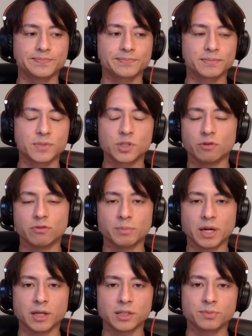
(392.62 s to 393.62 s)
server
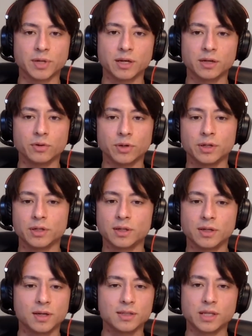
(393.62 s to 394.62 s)
management or
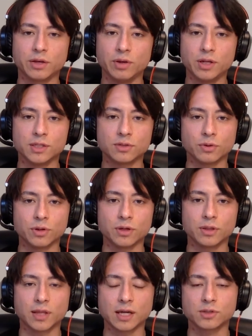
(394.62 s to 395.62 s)
securities
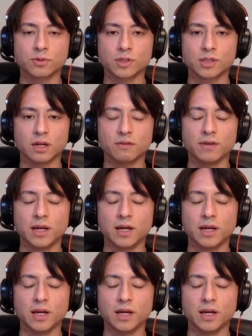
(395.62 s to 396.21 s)
or that sort of stuff.